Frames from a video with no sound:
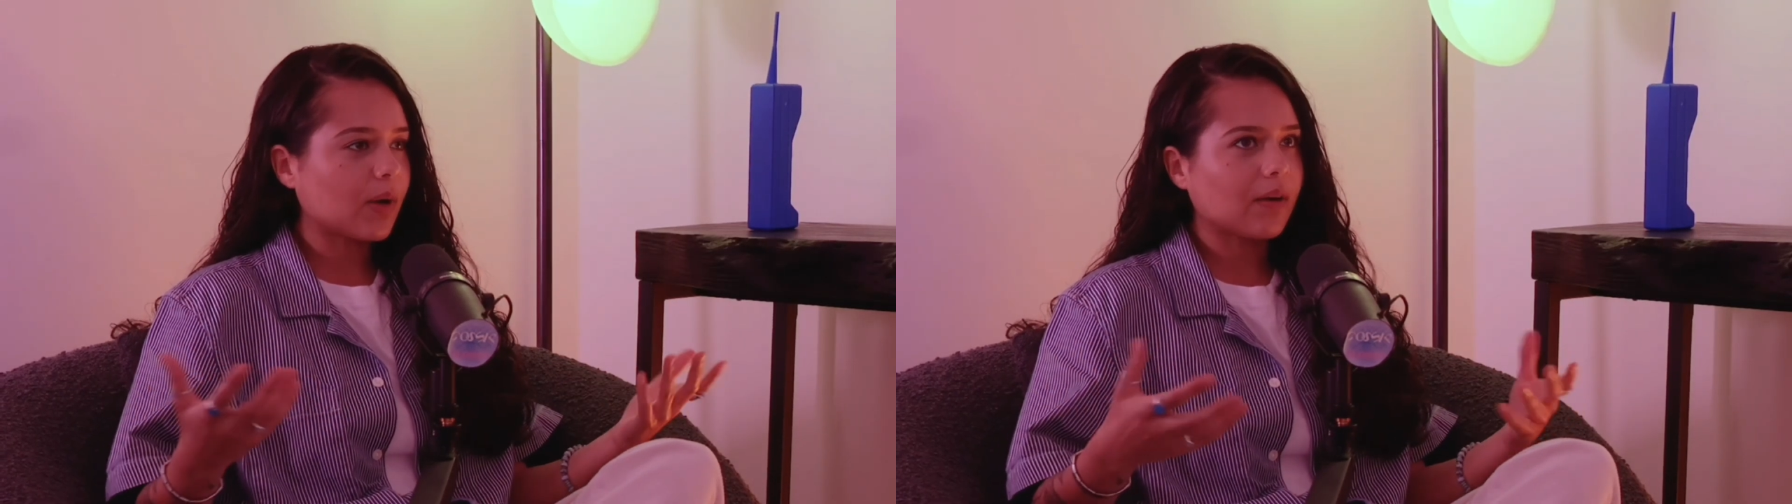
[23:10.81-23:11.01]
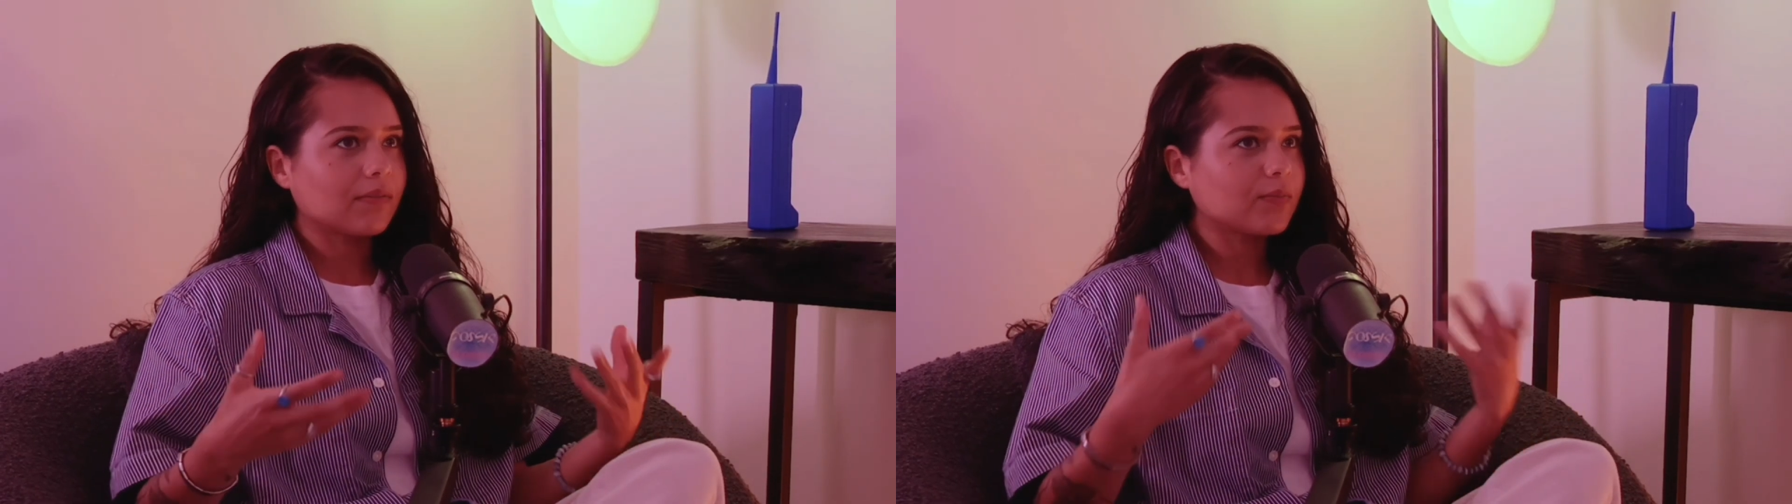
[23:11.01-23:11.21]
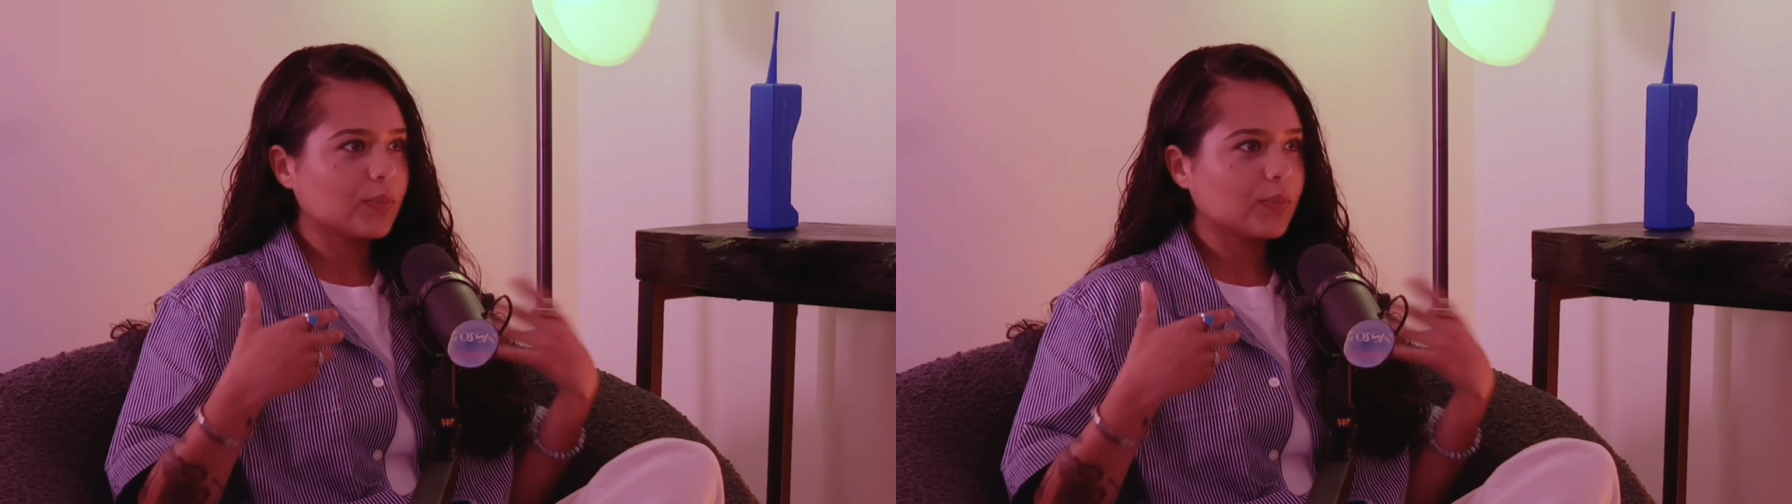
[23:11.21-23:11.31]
Well,